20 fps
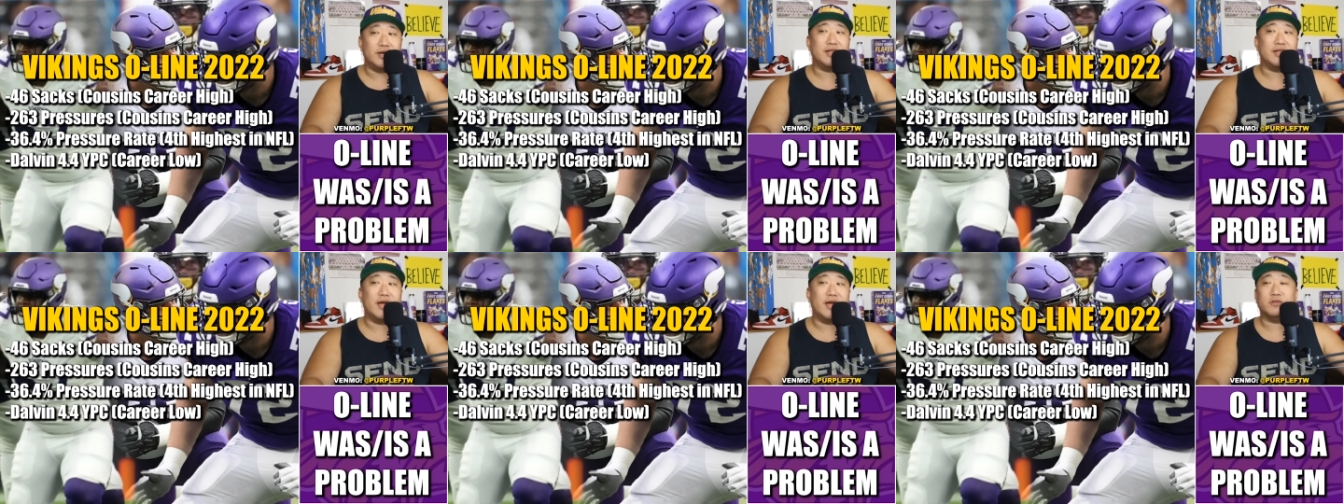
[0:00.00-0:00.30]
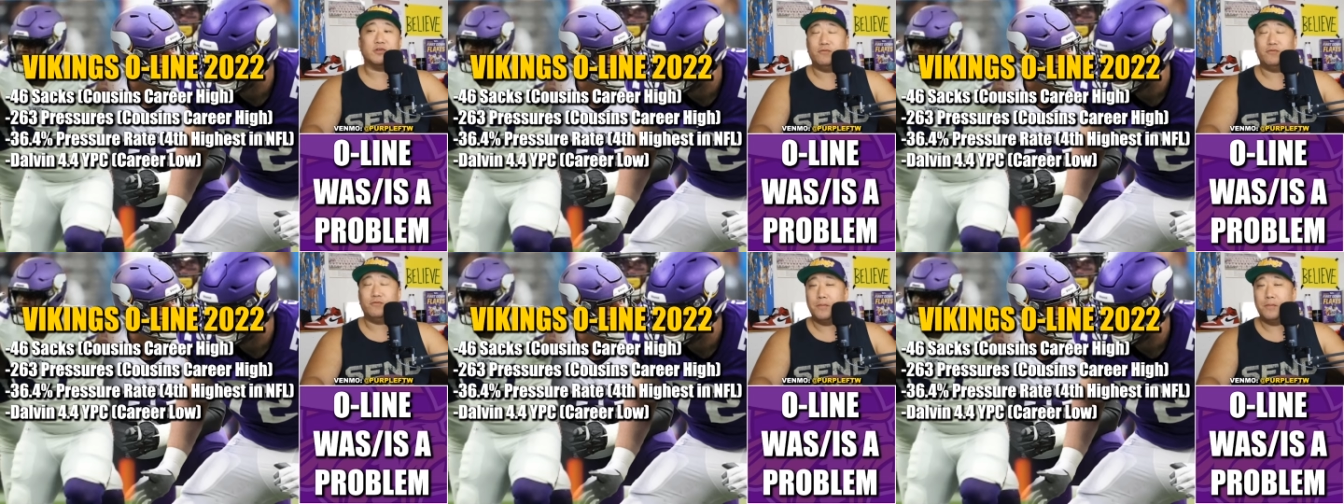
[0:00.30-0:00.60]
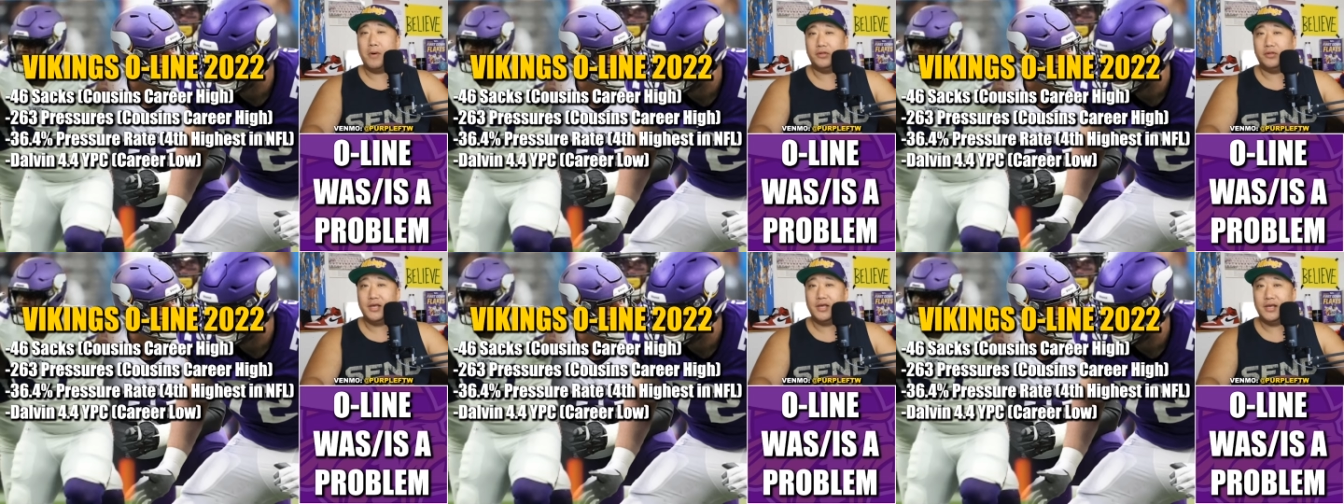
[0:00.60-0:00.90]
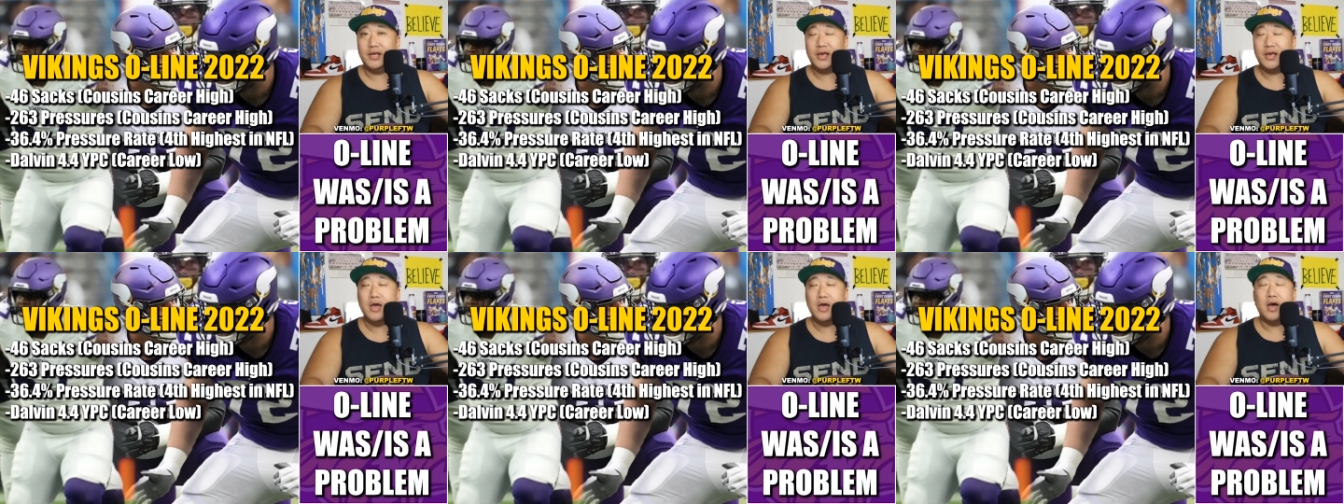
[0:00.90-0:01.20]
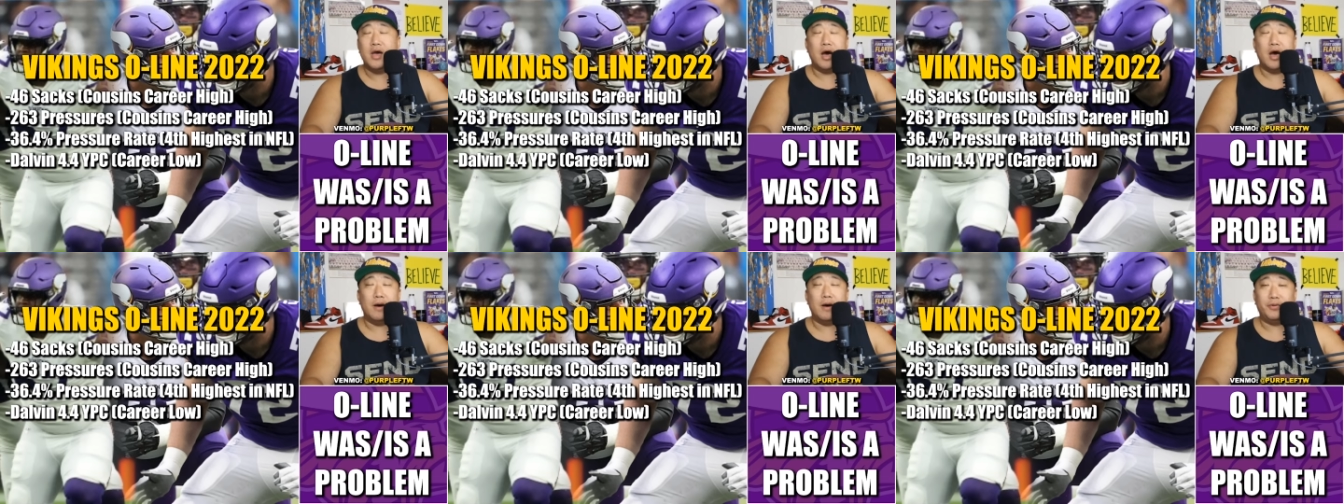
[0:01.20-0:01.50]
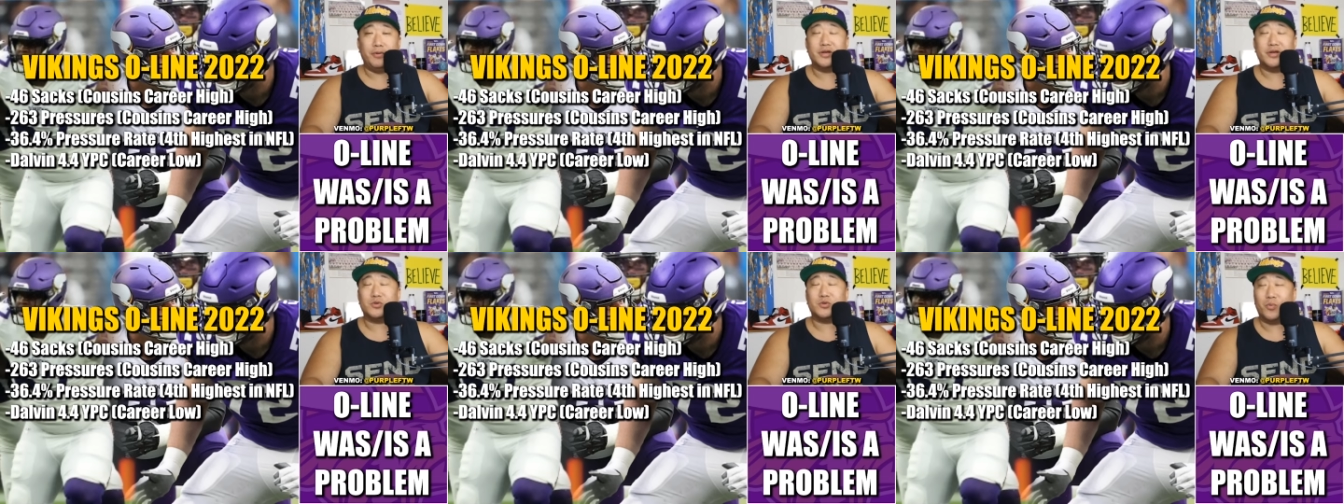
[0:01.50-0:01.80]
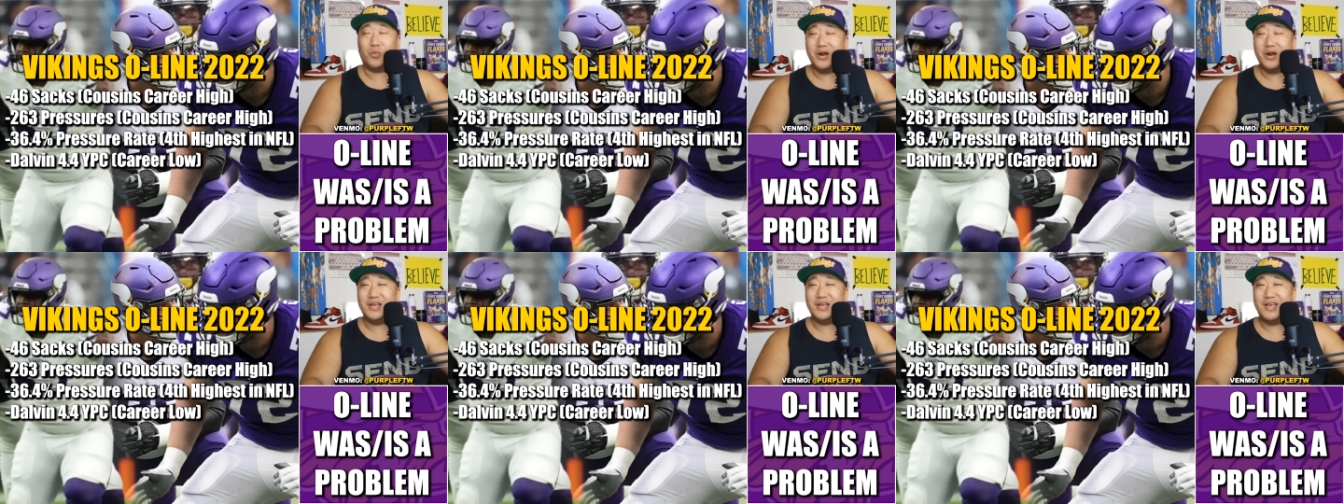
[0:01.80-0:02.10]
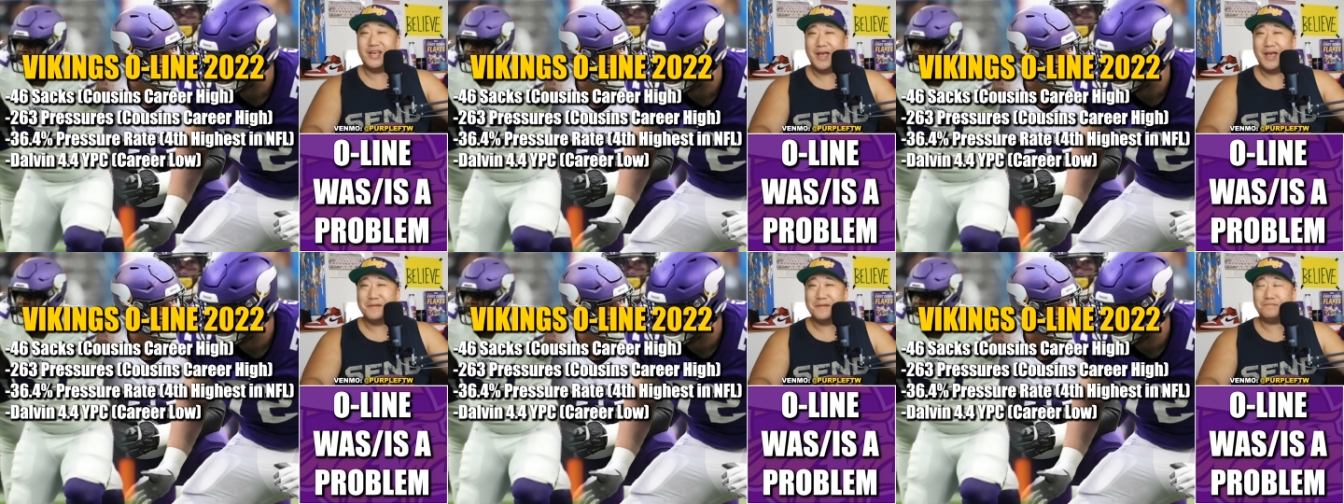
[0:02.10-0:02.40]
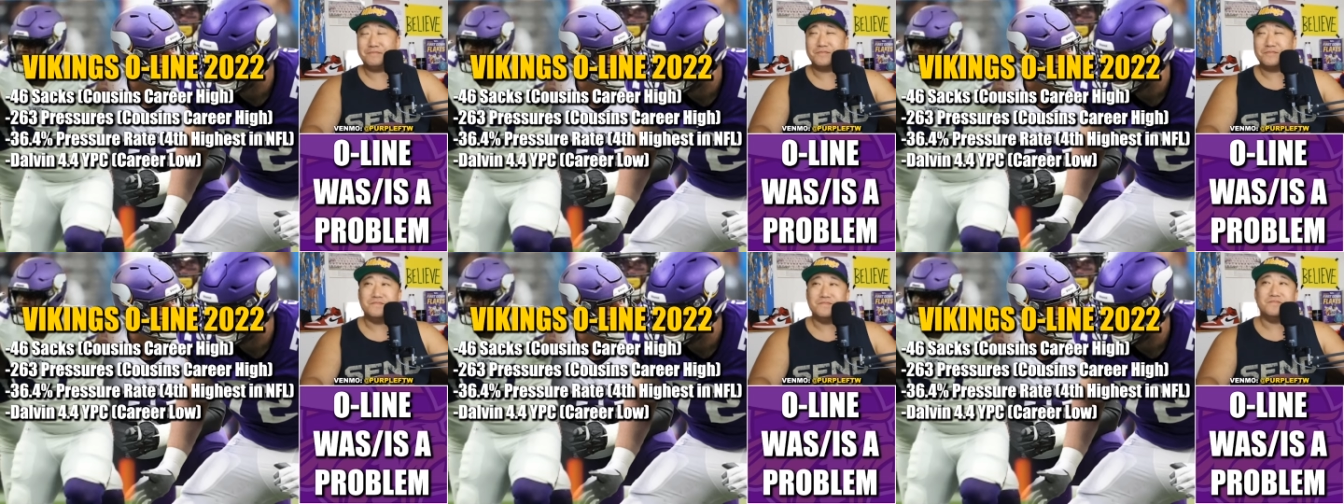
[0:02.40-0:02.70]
National Football League, uh, plus a running game.